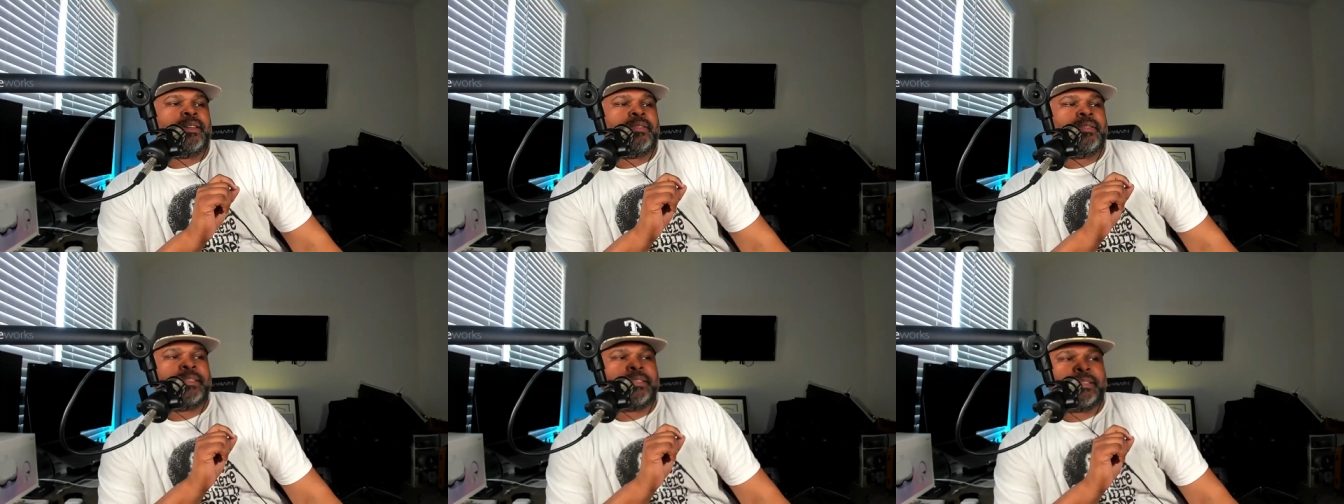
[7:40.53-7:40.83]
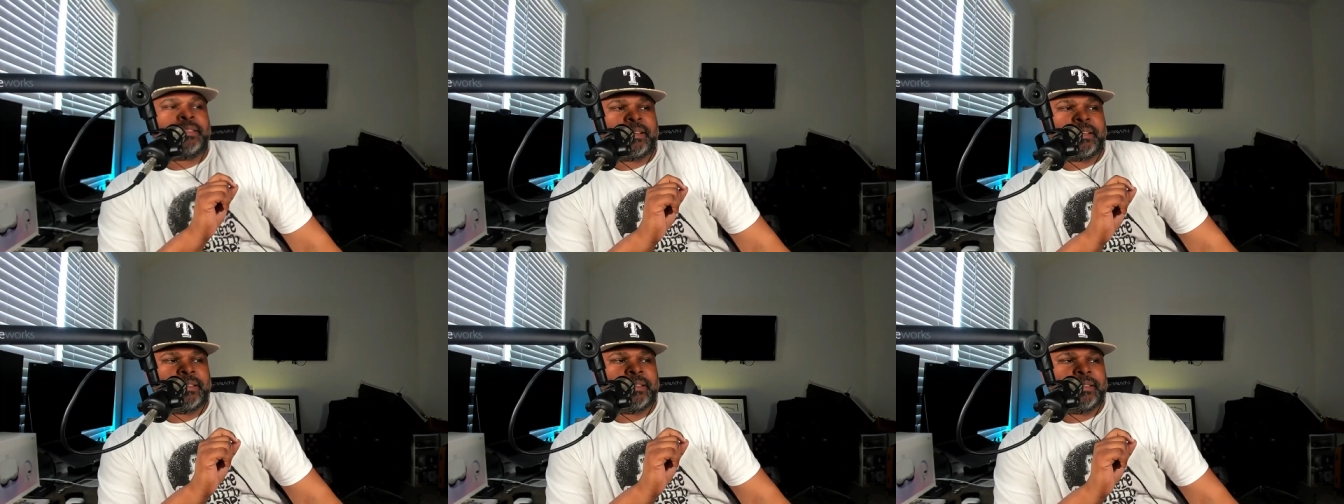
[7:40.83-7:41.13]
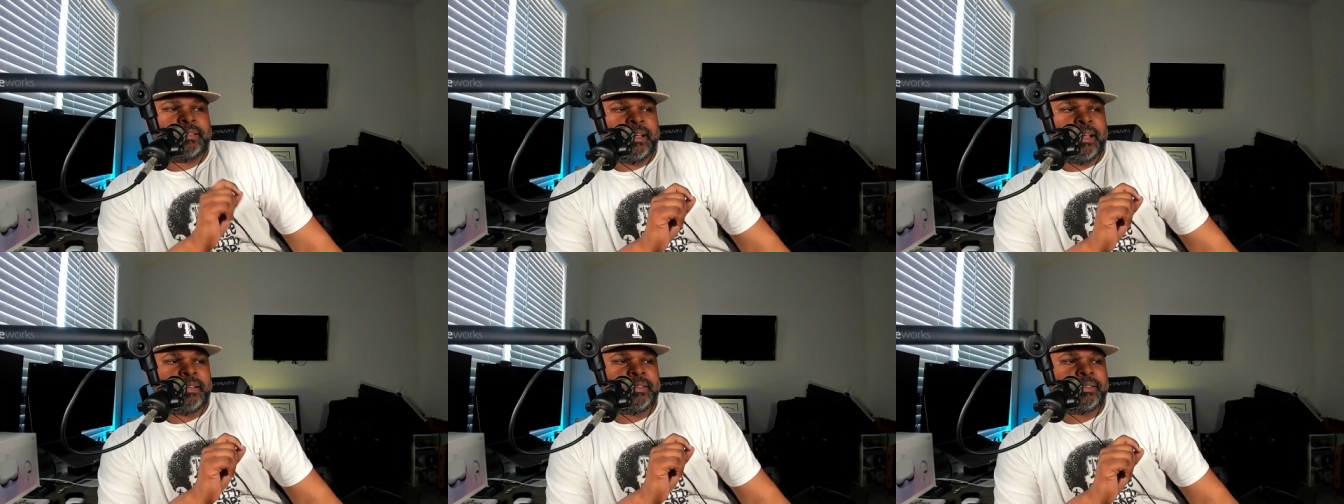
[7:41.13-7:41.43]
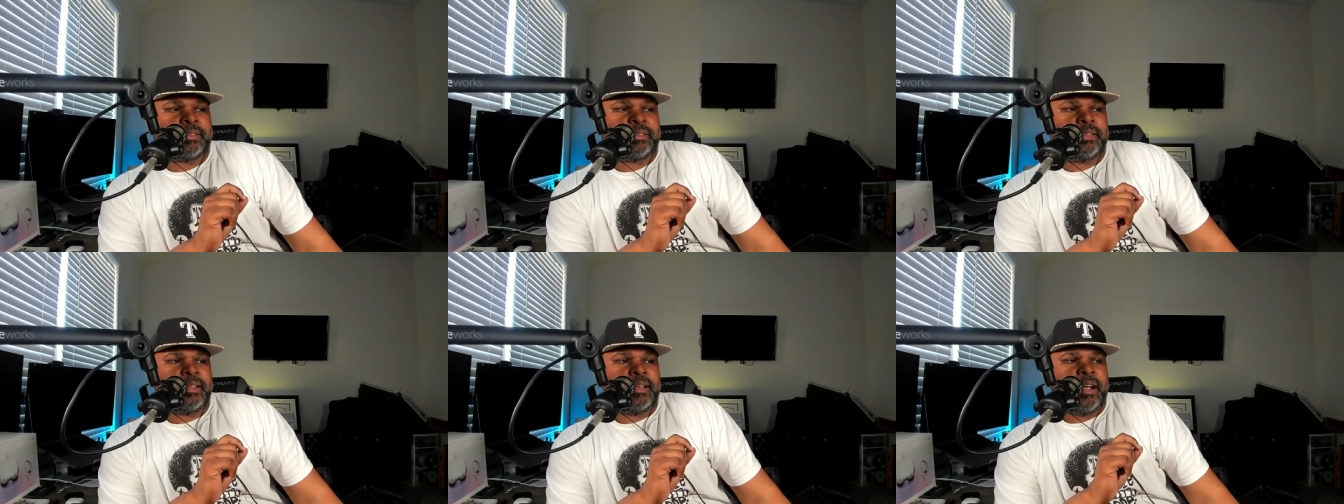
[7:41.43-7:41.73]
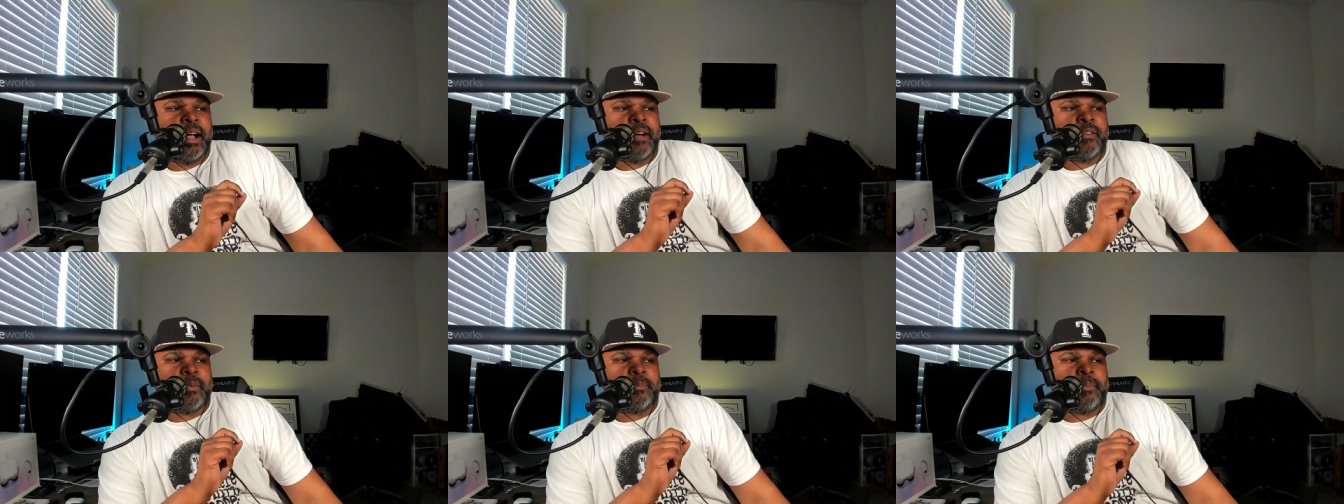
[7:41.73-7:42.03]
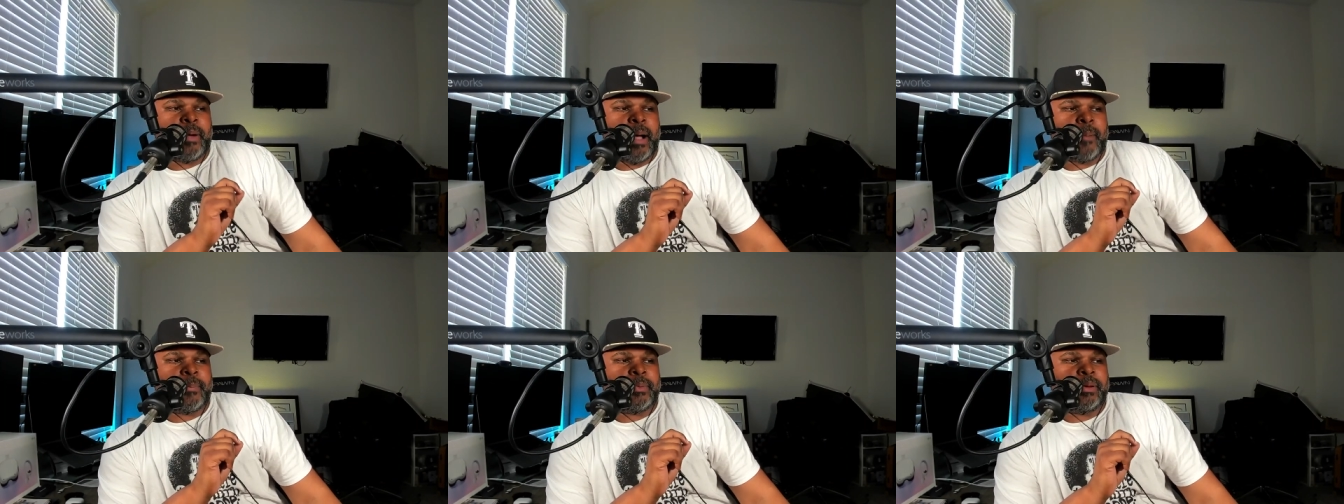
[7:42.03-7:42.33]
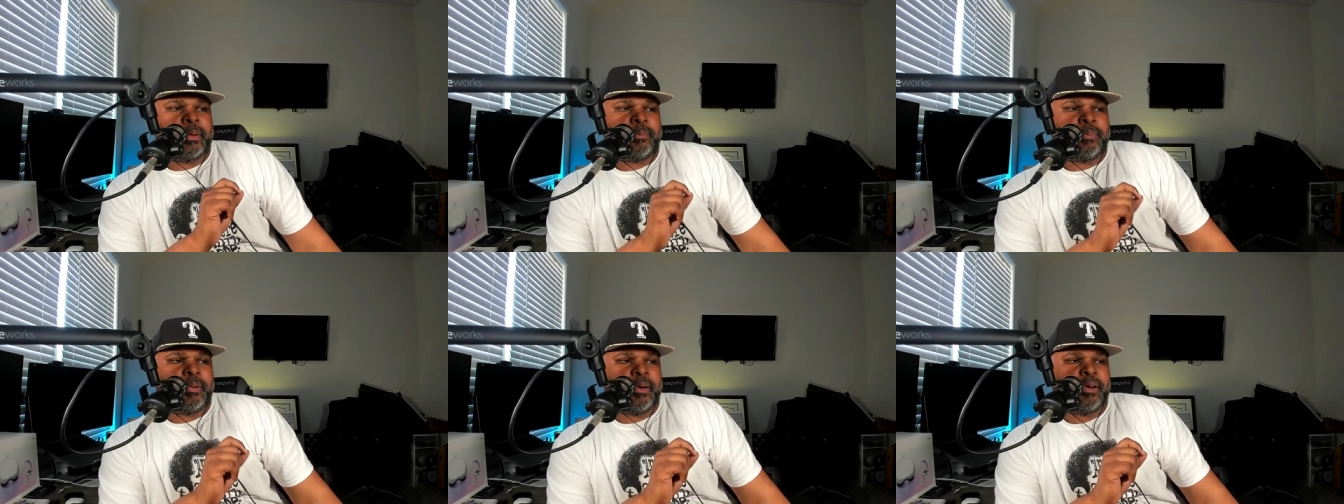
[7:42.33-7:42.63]
the success of a
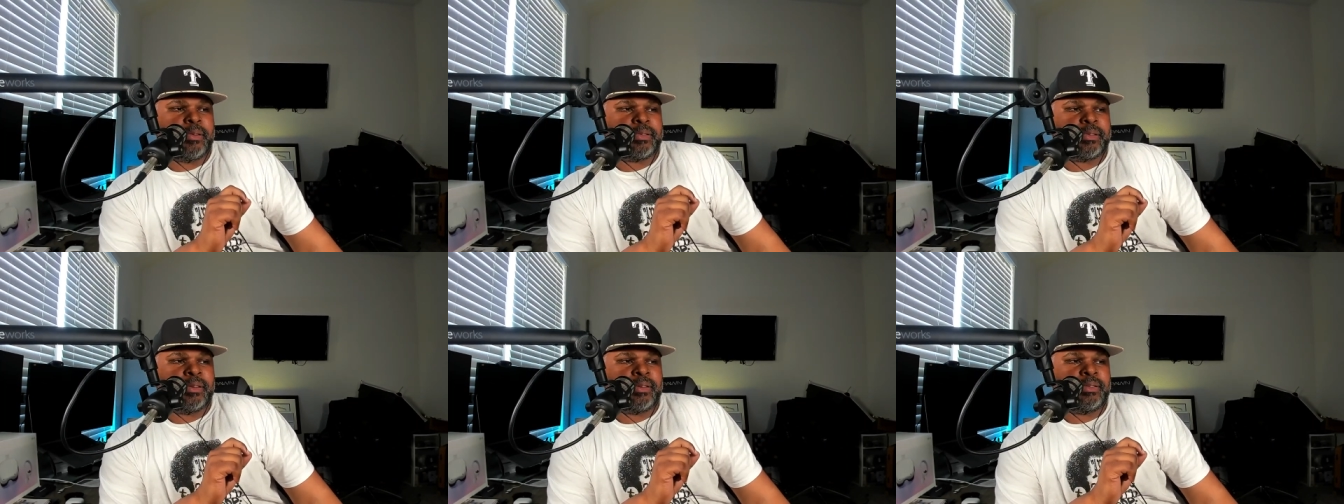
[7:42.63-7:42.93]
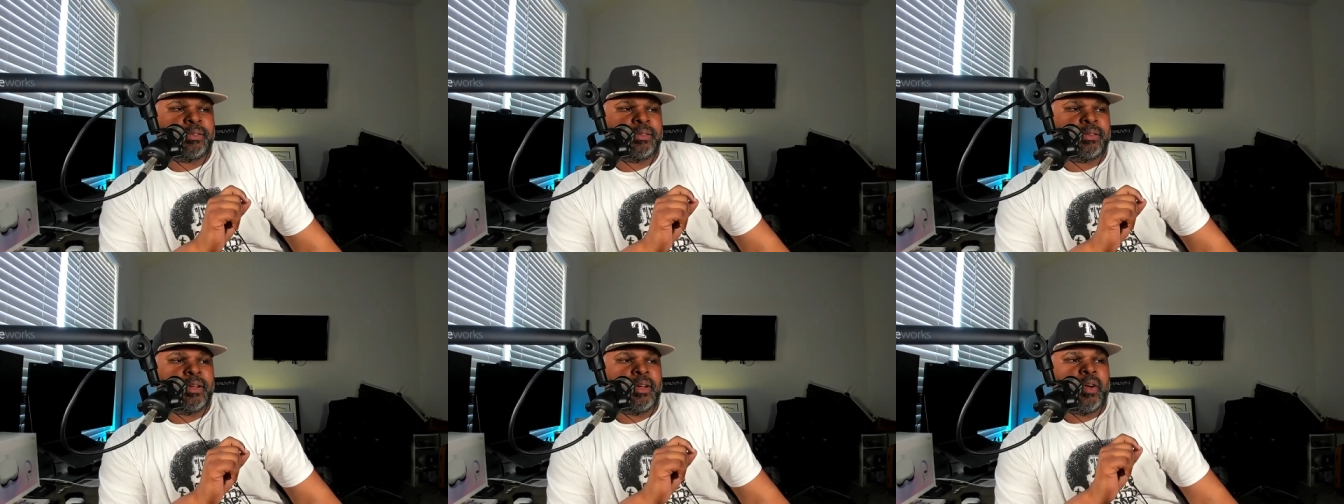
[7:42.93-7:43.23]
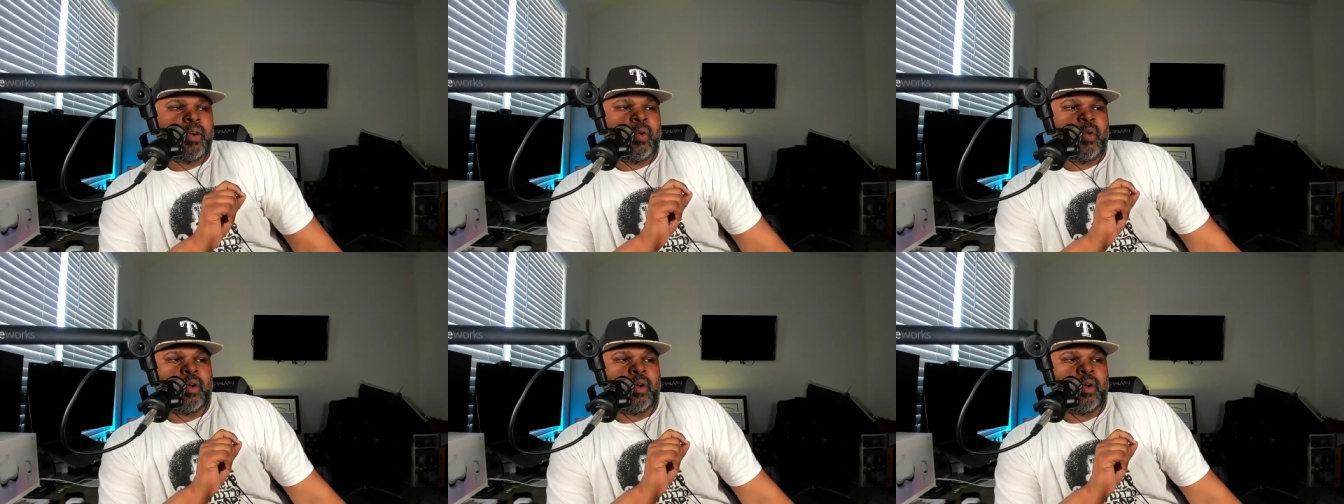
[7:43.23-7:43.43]
popular person